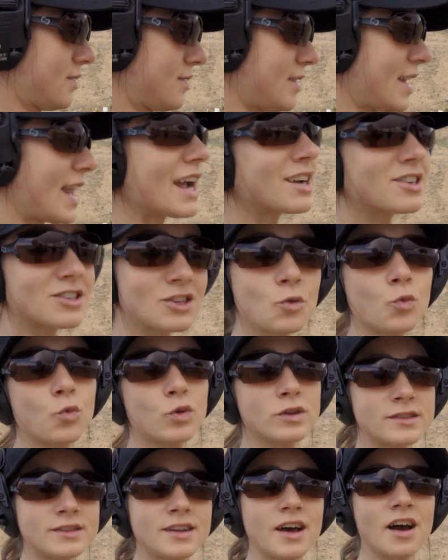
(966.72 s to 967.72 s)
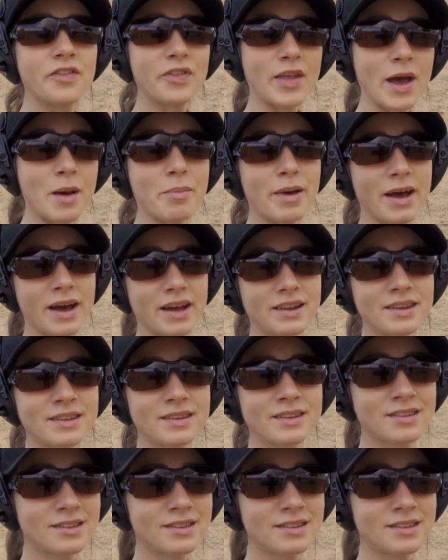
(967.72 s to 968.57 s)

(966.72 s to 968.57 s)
That actually was not that bad.